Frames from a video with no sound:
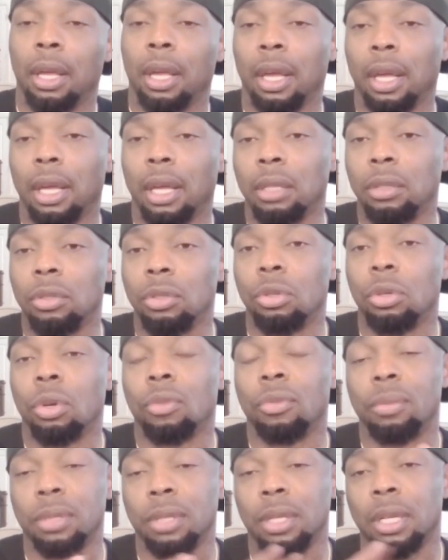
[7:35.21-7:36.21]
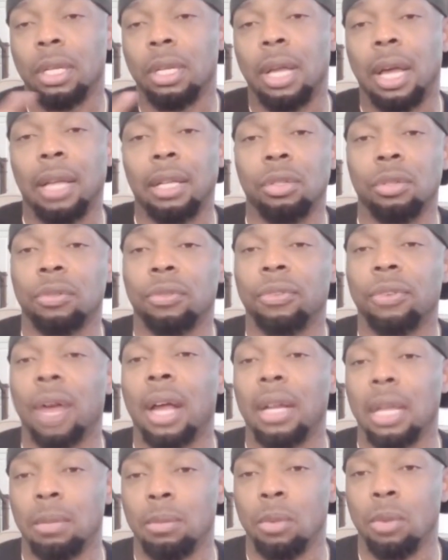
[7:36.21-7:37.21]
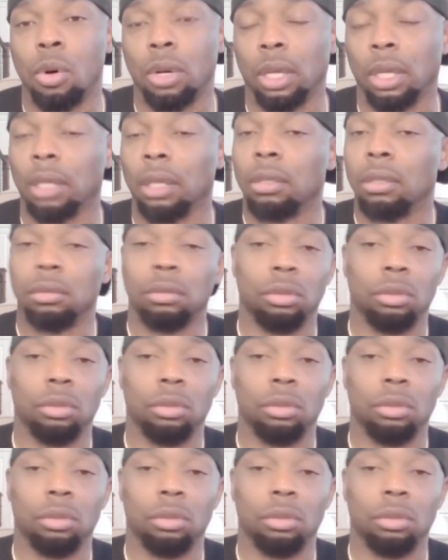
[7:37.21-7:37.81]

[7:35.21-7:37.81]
And you go from Sunday night to Friday morning.